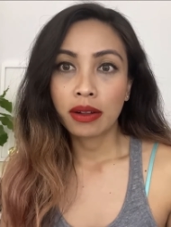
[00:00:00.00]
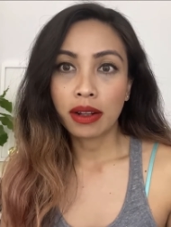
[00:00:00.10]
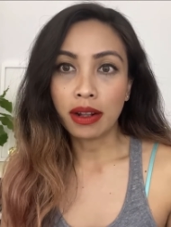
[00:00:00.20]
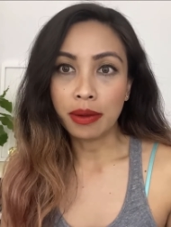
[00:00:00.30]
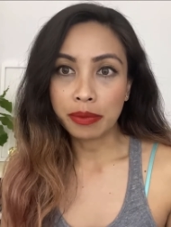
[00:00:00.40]

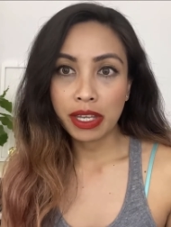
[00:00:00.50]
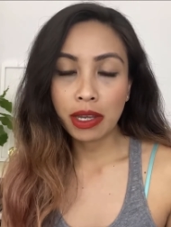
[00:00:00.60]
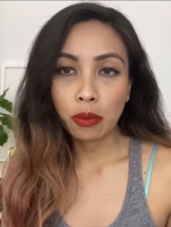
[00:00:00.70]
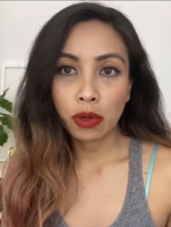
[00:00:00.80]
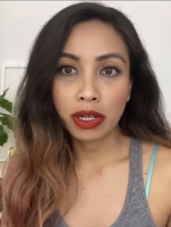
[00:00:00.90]

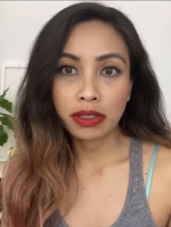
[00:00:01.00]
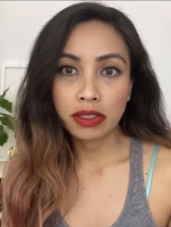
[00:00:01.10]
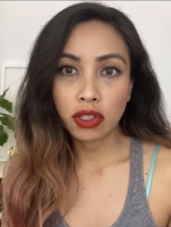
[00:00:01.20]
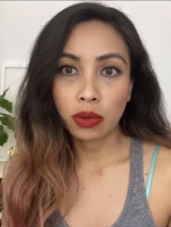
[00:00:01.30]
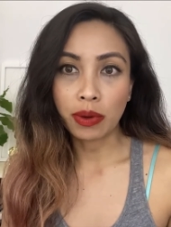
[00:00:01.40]

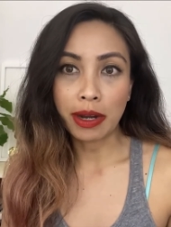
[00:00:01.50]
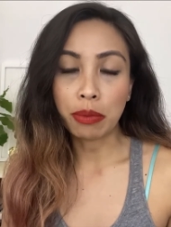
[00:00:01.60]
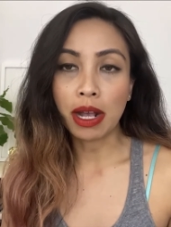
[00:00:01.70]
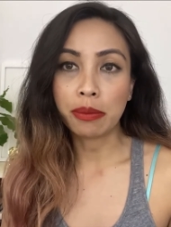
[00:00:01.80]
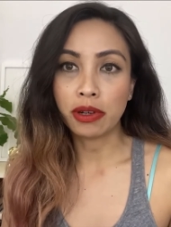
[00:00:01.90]
keywords to write a
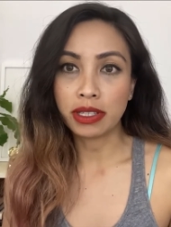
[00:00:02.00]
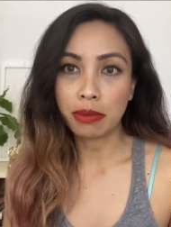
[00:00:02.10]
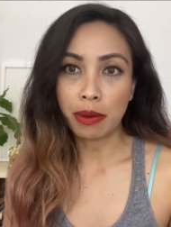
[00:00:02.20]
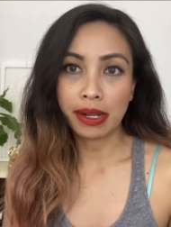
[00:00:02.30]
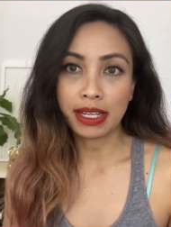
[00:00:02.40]
blog post
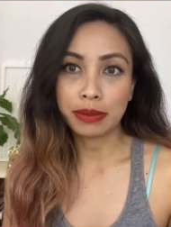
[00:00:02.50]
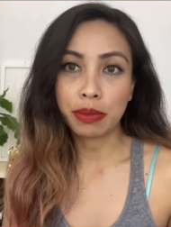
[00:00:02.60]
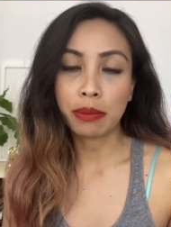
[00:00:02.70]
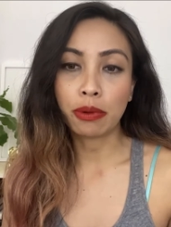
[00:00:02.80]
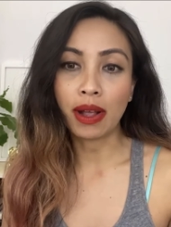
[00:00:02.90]
about because
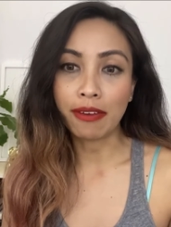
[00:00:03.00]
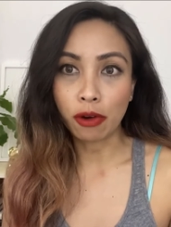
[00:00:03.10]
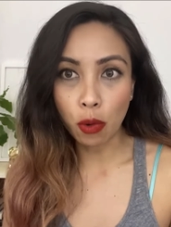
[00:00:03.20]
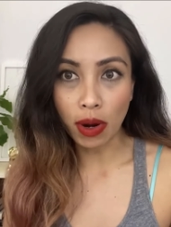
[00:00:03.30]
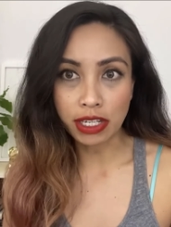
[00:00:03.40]
people have
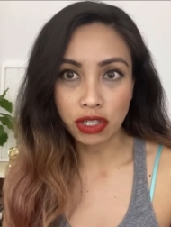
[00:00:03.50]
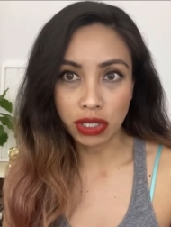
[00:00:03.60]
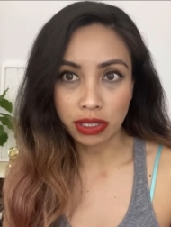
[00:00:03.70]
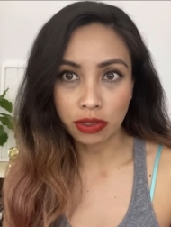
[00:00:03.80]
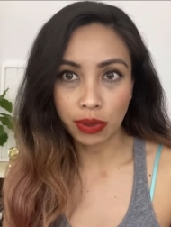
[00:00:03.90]

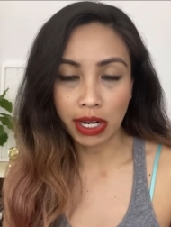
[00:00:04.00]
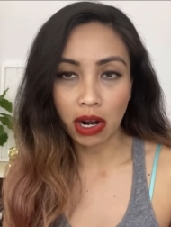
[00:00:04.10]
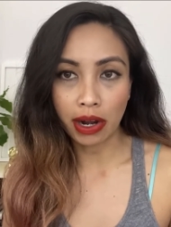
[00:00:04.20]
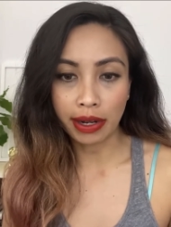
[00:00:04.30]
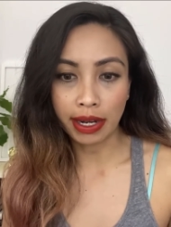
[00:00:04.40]
questions
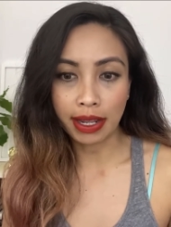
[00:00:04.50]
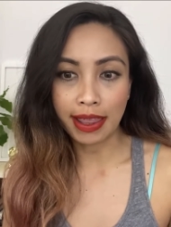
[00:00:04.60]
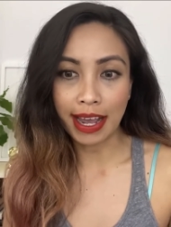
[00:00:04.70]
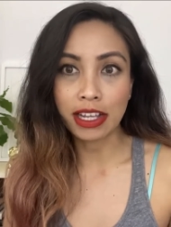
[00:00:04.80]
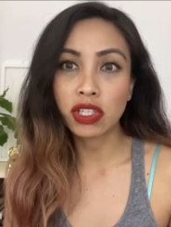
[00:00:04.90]
regarding
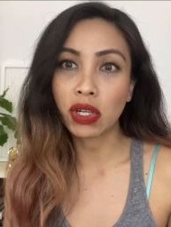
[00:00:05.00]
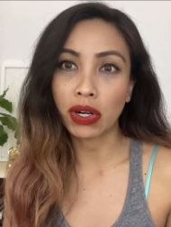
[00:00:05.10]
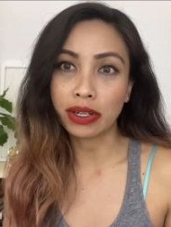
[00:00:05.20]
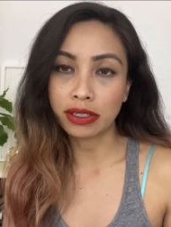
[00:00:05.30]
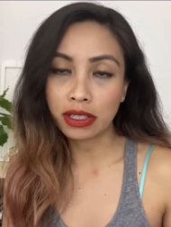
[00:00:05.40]
that
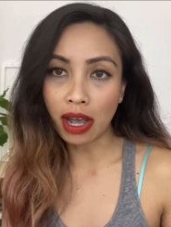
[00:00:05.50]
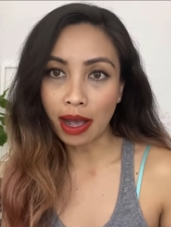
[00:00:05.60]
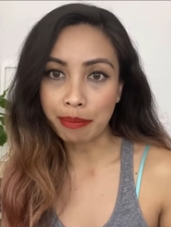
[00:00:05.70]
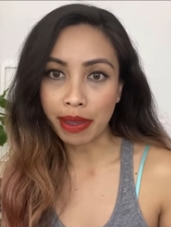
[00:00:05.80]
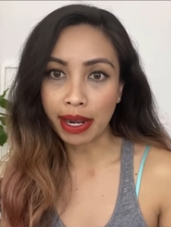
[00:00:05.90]
certain
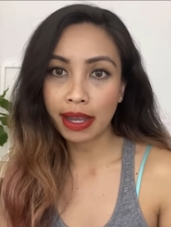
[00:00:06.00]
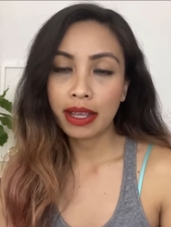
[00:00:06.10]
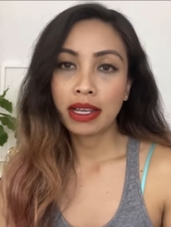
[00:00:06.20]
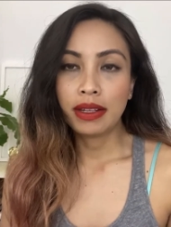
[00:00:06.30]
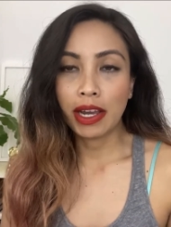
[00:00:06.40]
topic.
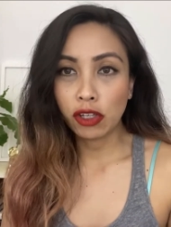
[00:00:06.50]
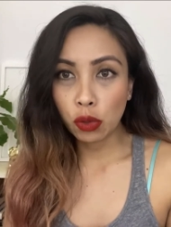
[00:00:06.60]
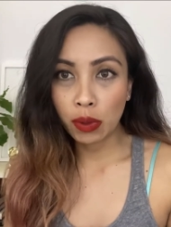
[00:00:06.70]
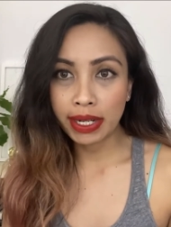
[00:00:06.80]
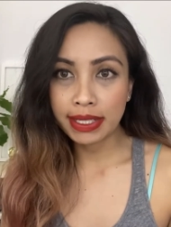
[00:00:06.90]
Now, you
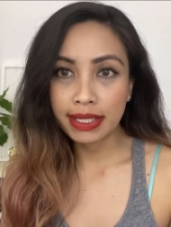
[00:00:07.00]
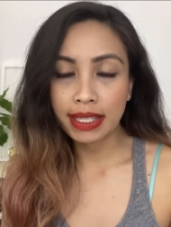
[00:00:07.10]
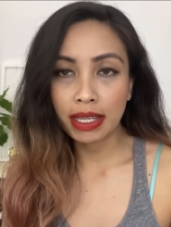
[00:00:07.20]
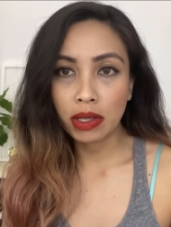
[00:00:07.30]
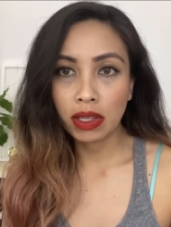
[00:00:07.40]
want to
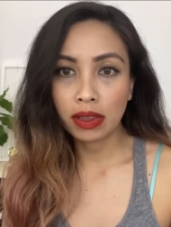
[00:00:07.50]
see